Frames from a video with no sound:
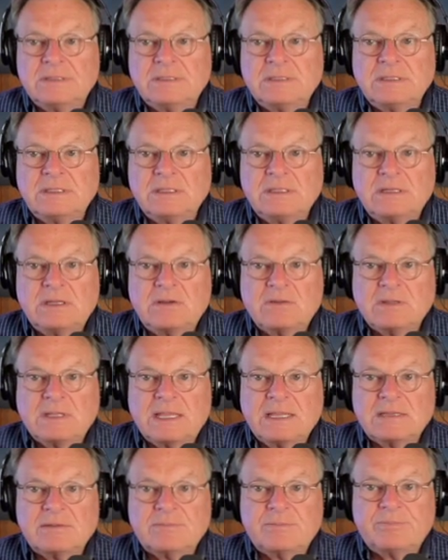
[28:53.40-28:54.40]

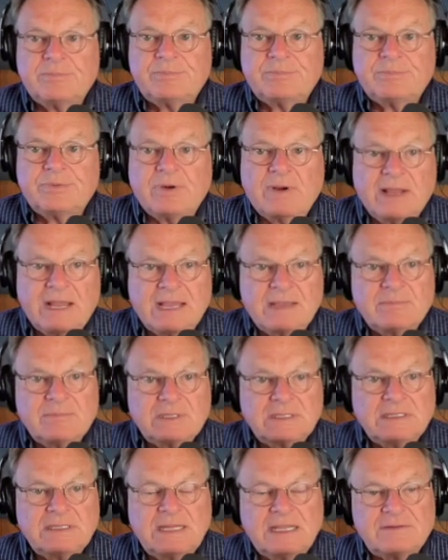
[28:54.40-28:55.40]
like Prime
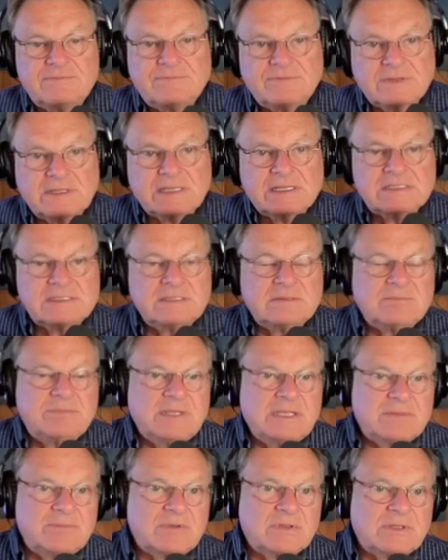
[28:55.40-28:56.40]
and Netflix, and
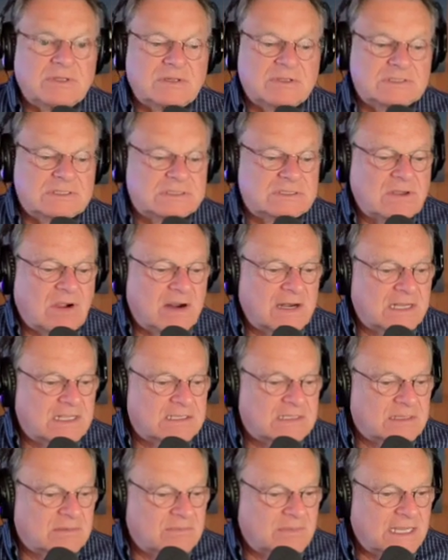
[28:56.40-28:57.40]
people that are starting
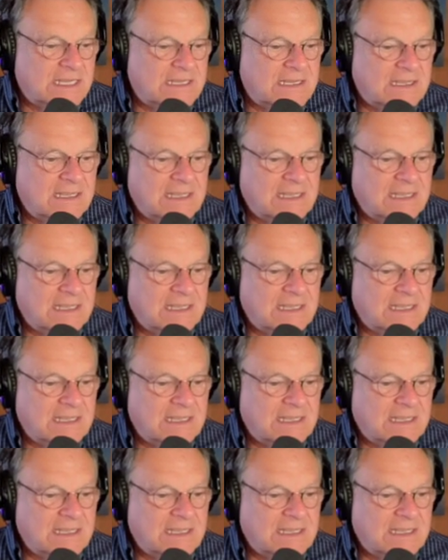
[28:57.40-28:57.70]
to make,